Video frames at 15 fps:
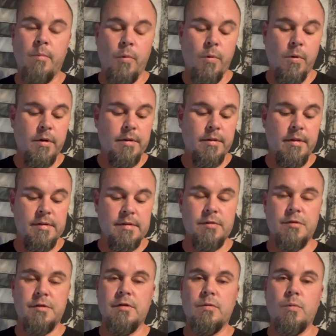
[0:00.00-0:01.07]
more. This
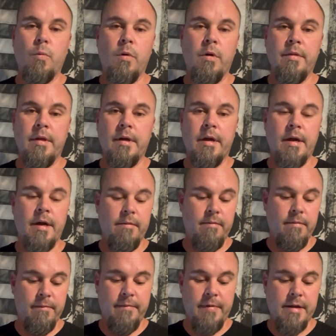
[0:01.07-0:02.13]
is just one that
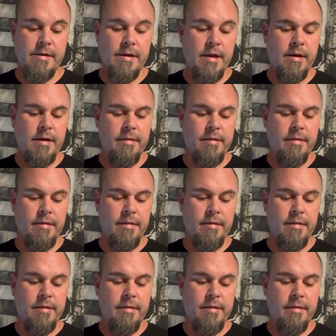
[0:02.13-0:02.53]
got found out.